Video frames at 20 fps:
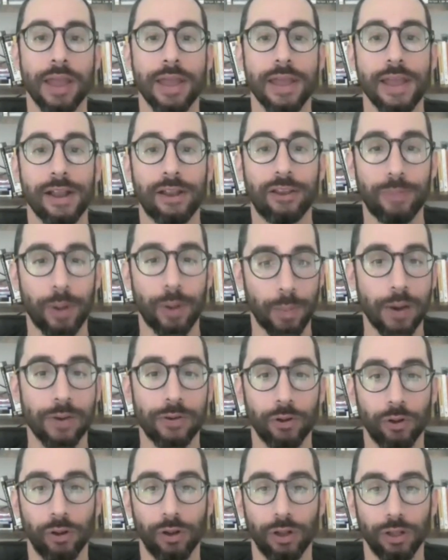
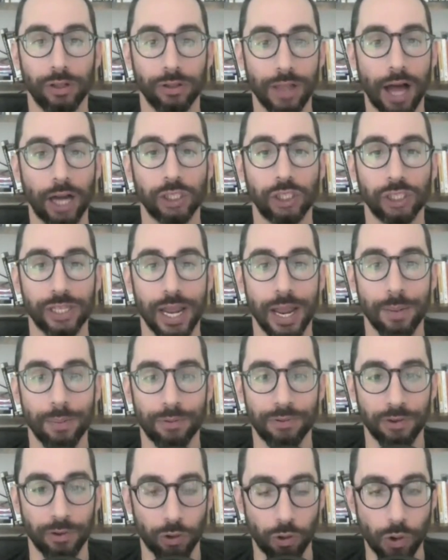experimental logic
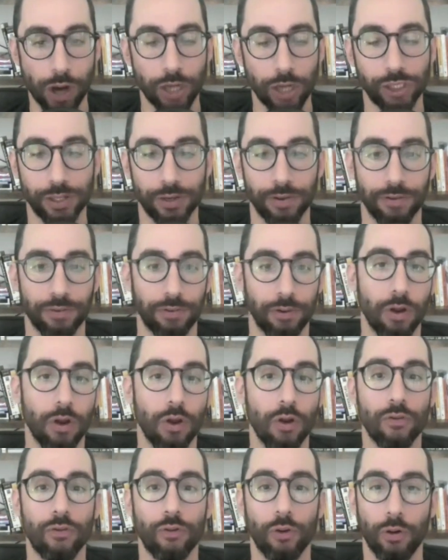games questions
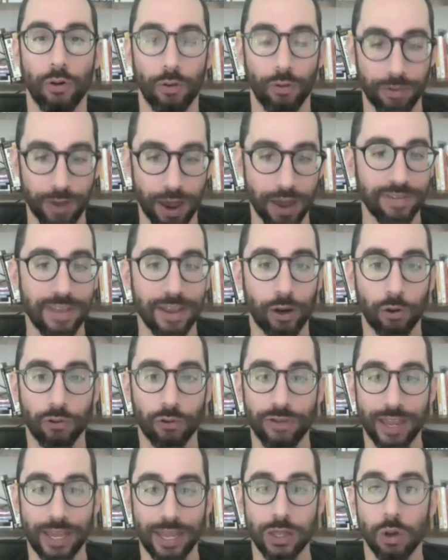for test takers
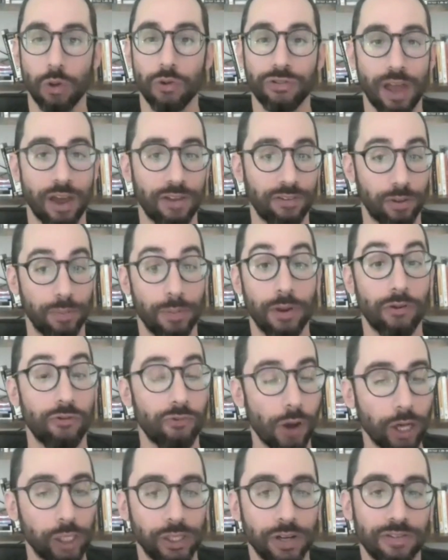taking those test
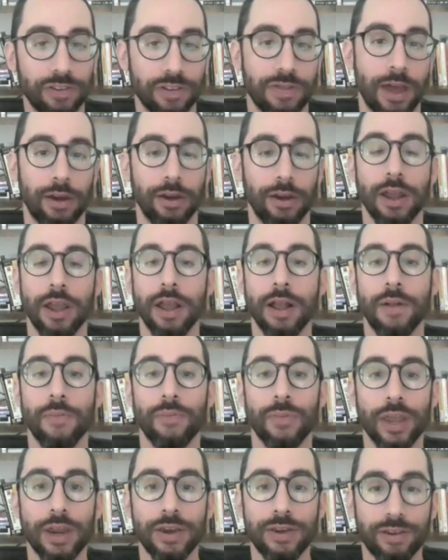administrations and then
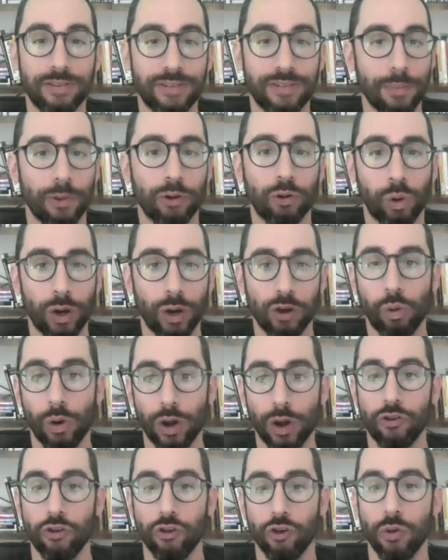in December
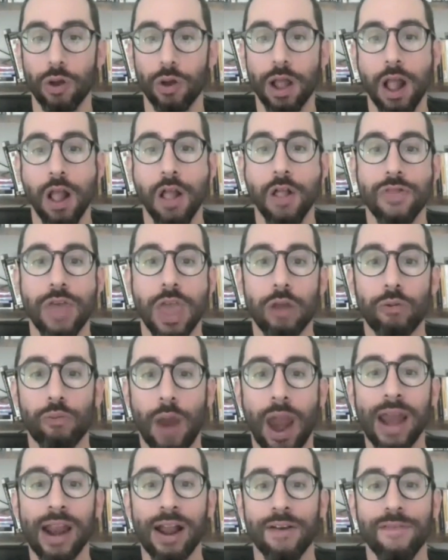2022, they
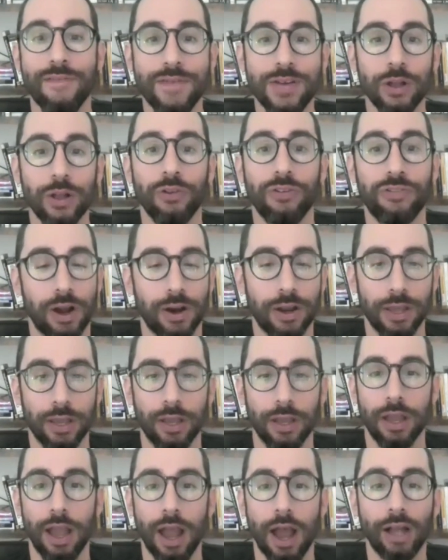ran a field study
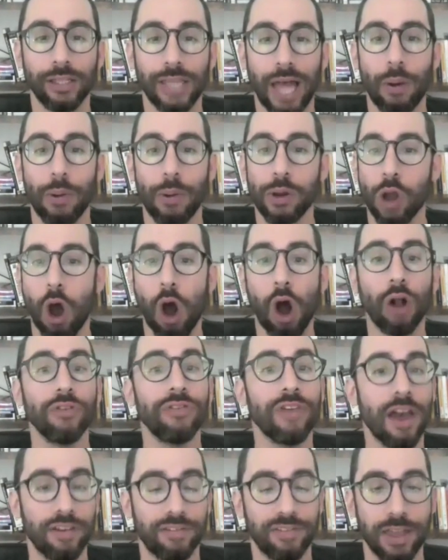allowing all
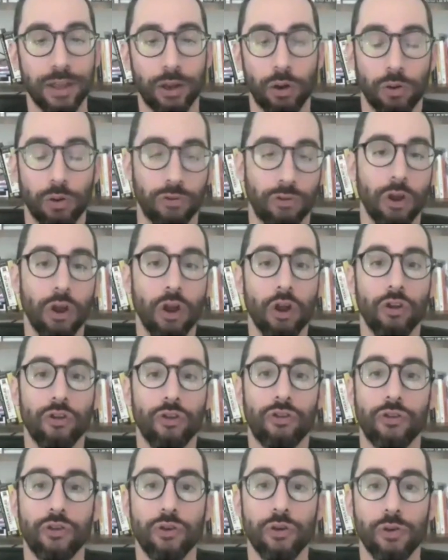test takers
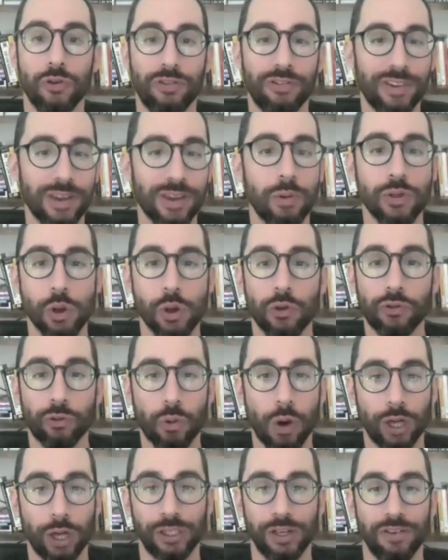to see what those
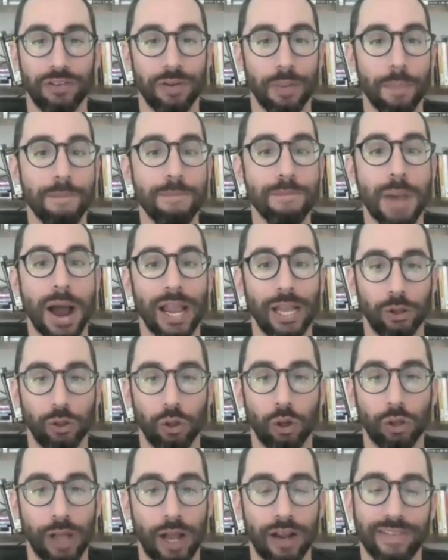questions might
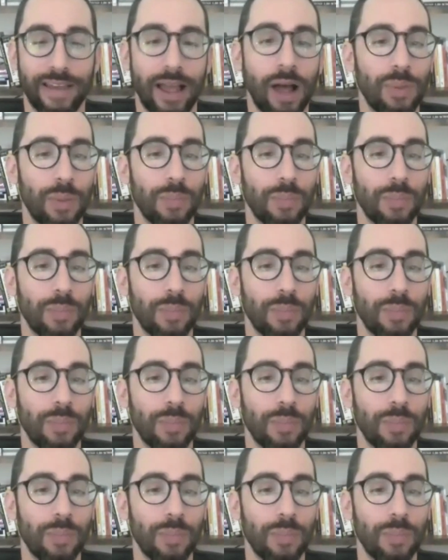look like to help them